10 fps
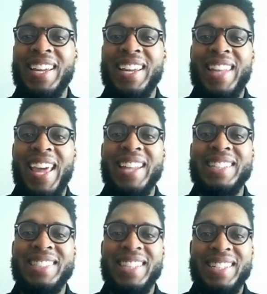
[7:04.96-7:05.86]
in that
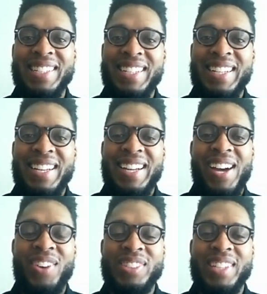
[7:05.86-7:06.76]
instant.
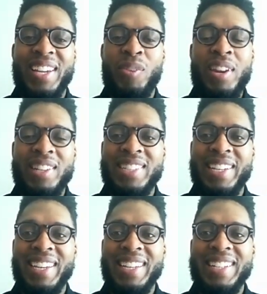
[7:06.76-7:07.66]
I was like, wait a
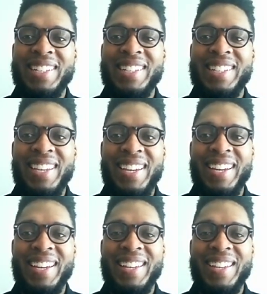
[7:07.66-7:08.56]
second.
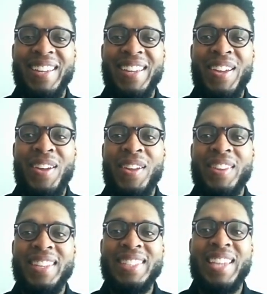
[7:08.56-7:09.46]
Yeah,
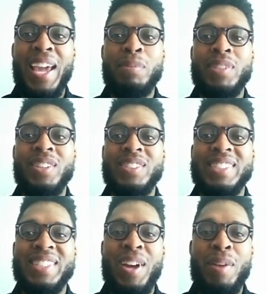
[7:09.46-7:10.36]
these games don't
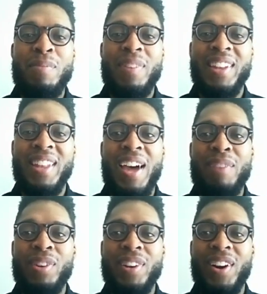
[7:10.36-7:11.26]
just come
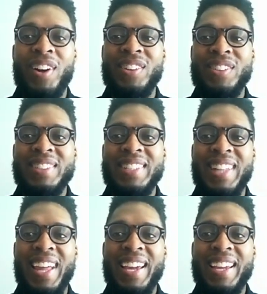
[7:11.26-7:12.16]
alive on their own.
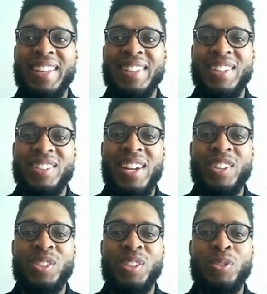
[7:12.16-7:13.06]
Like there's
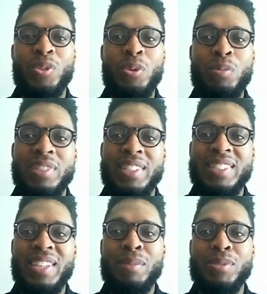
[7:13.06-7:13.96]
actually groups and
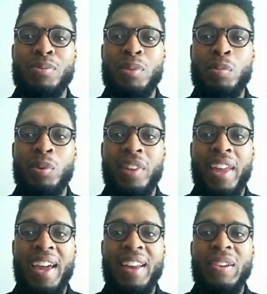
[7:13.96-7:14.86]
teams of people
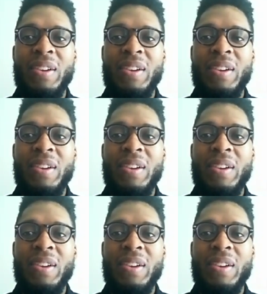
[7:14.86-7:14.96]
that,